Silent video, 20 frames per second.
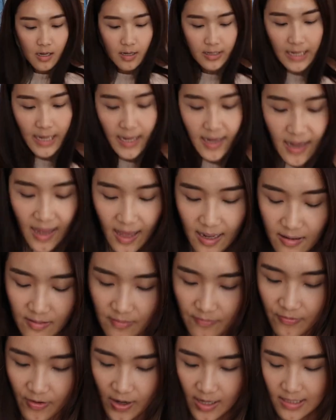Okay,
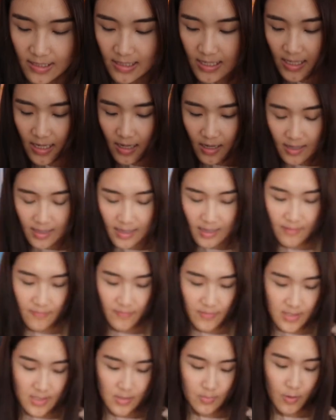and finally I
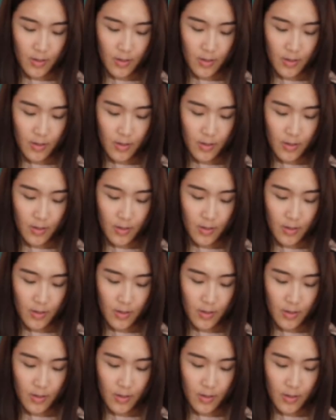have this